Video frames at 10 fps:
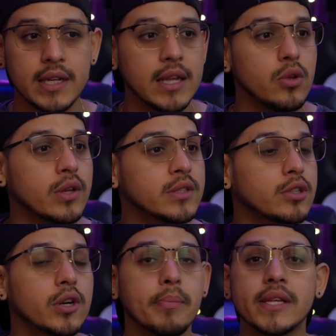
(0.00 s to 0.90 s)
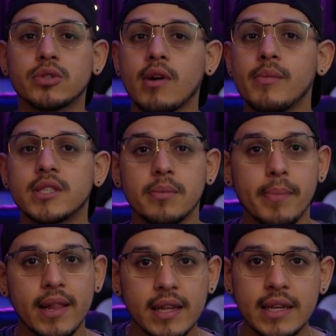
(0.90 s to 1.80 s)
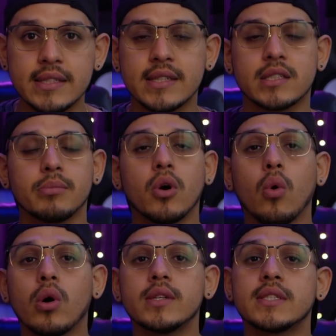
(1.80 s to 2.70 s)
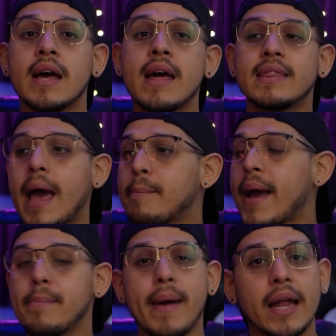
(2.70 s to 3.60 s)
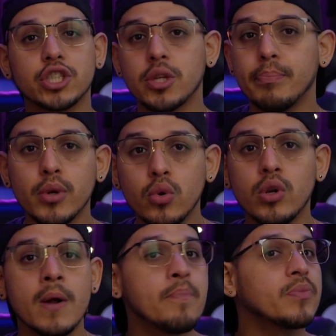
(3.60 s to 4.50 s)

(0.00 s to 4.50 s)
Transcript: and you can start to mess around with some melodies and some chords that might match the mood,